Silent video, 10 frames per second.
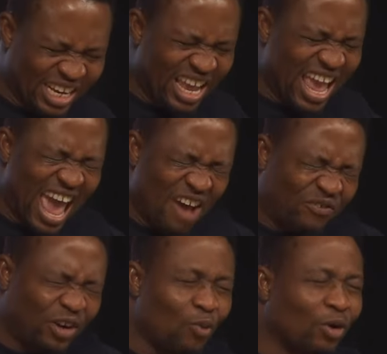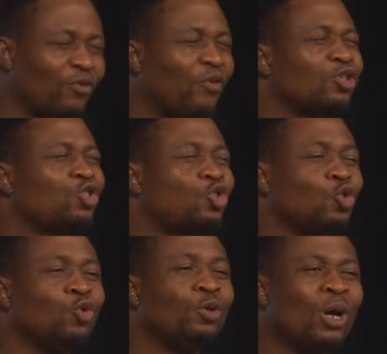Every one of us
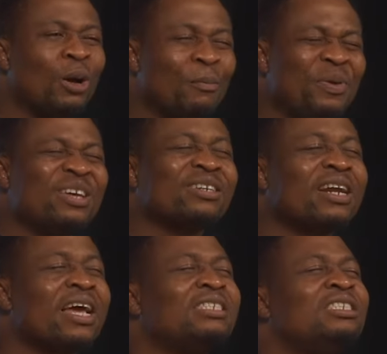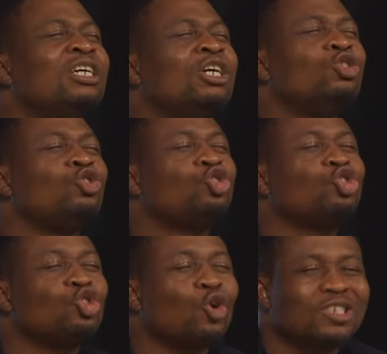should be raised
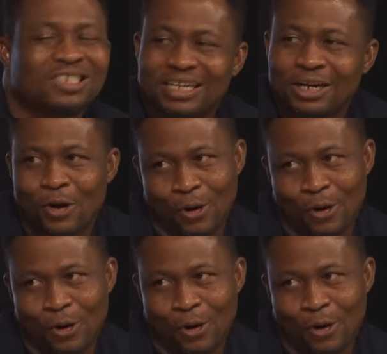trusting God.